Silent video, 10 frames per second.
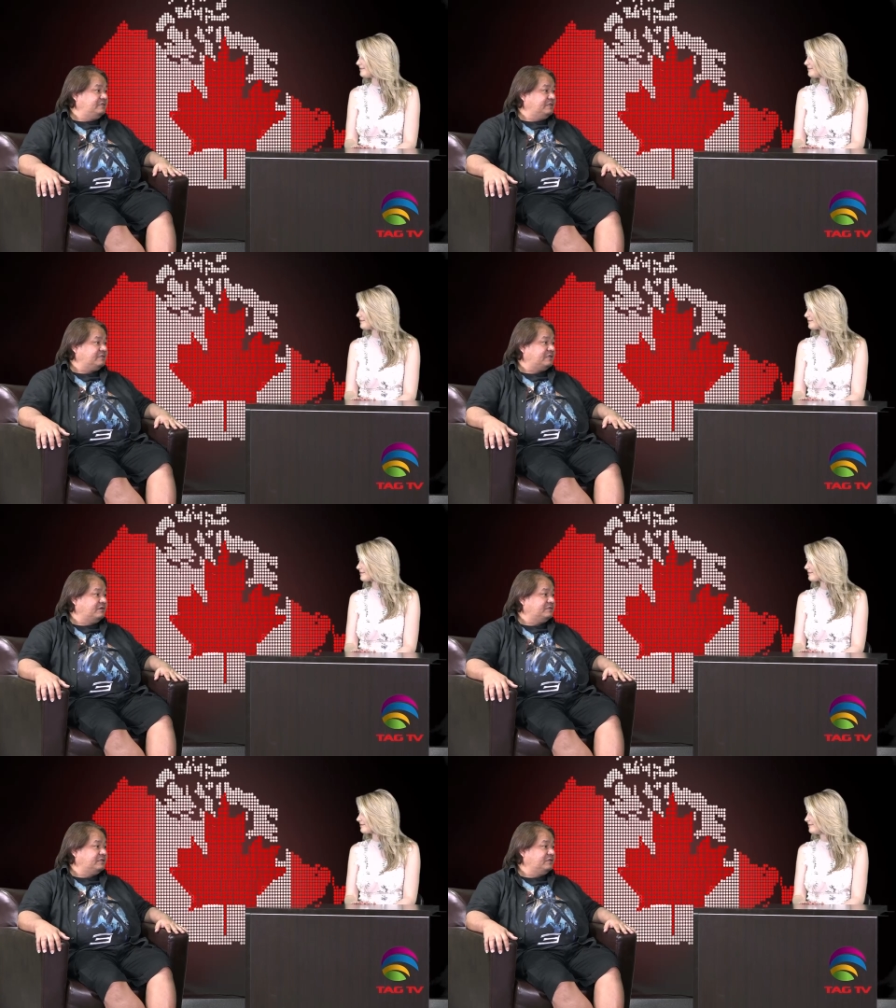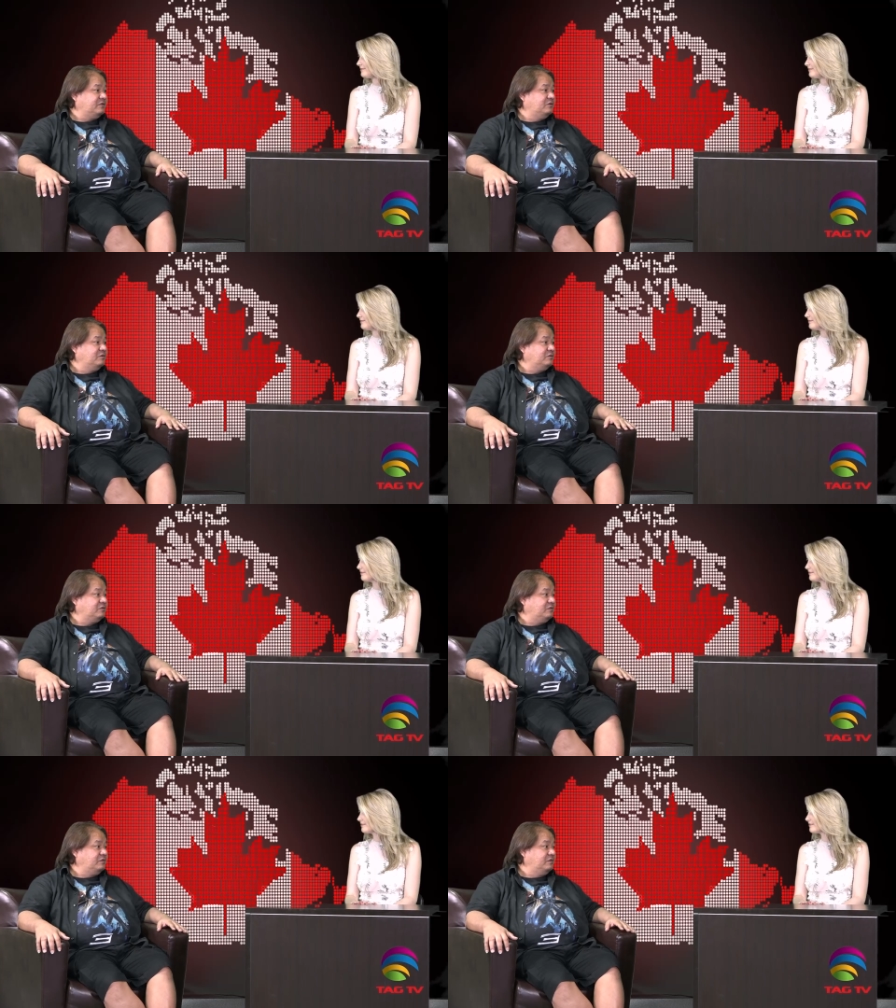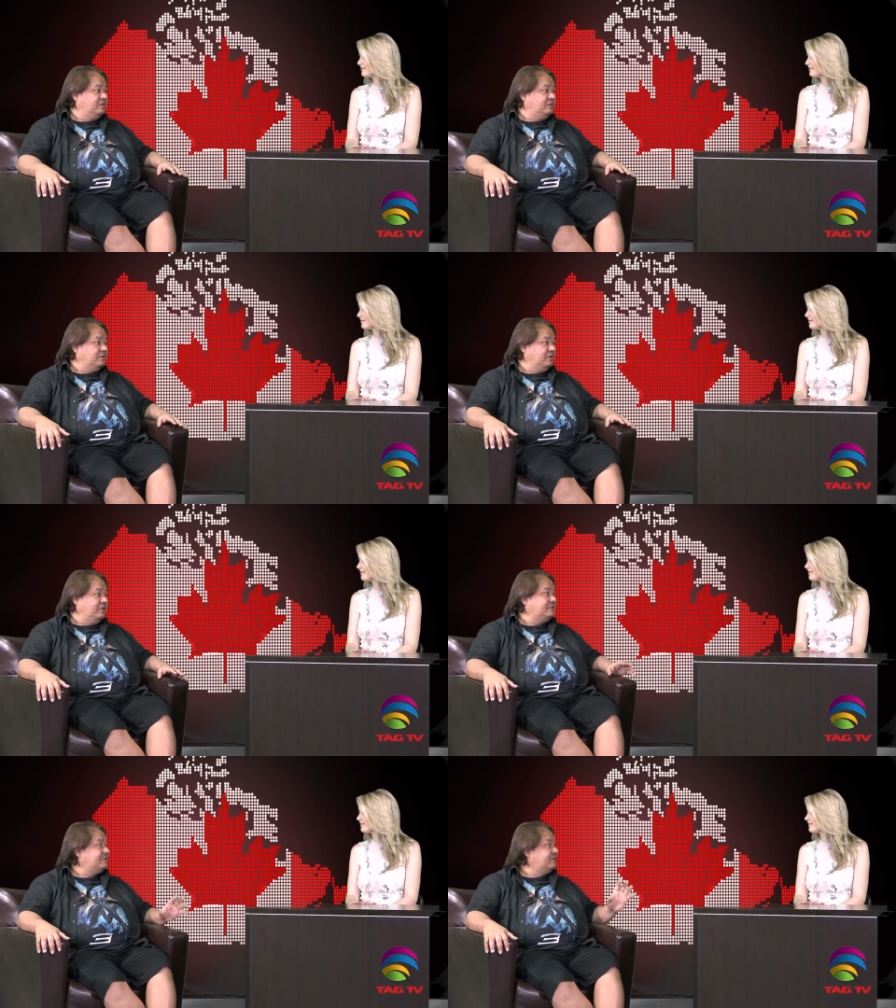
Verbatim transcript: six thousand glue. It's